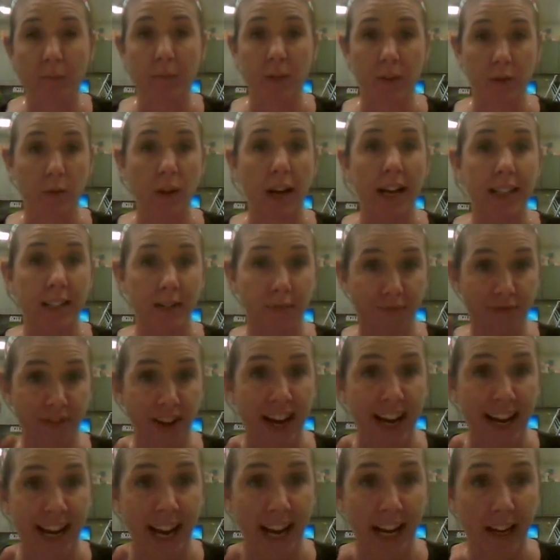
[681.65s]
That's right, it's
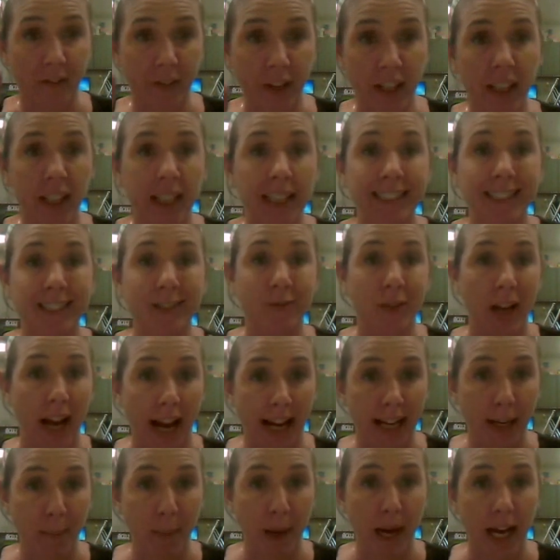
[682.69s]
5
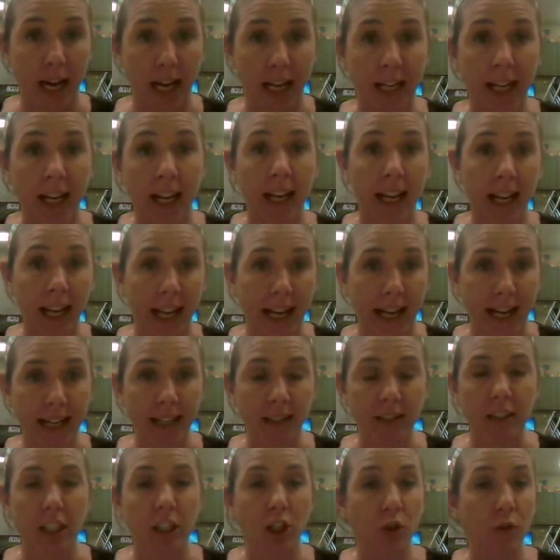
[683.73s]
divided by
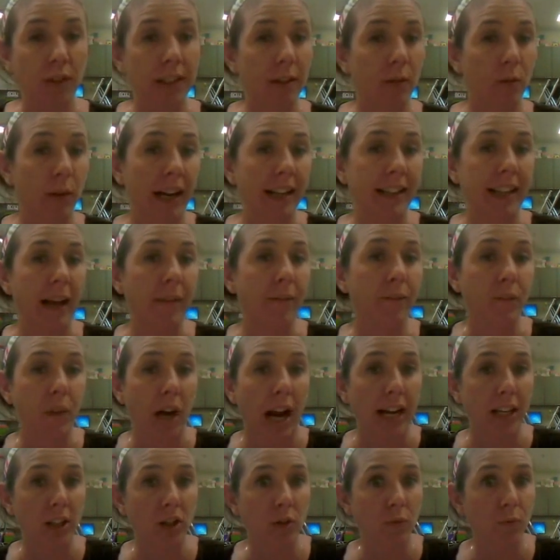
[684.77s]
8, and then you need to write that in
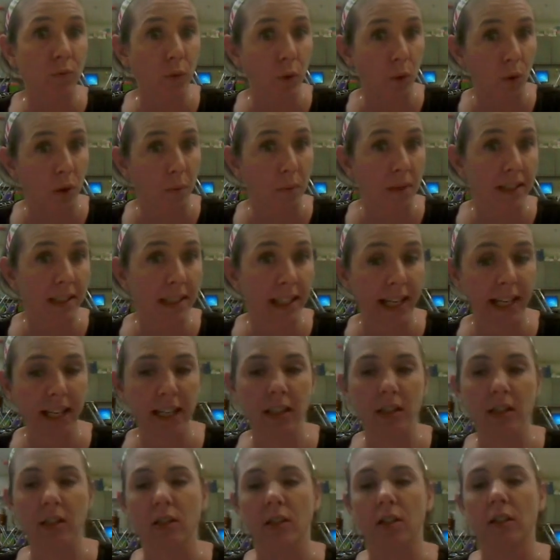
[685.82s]
fraction form as an
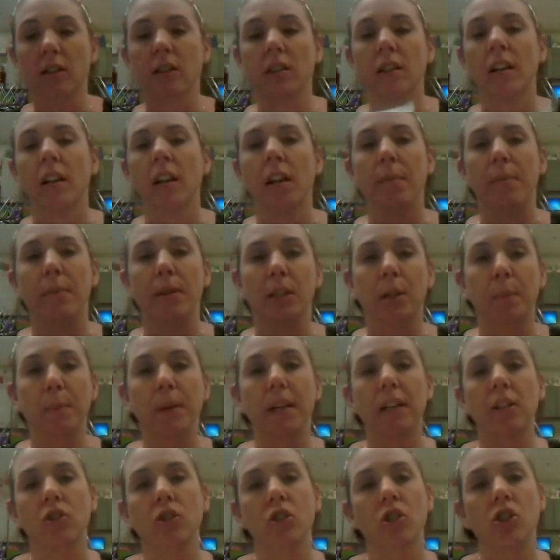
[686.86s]
answer. But your
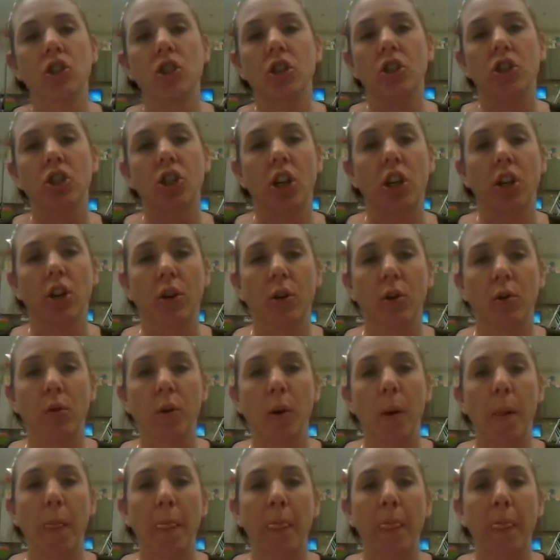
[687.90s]
picture should show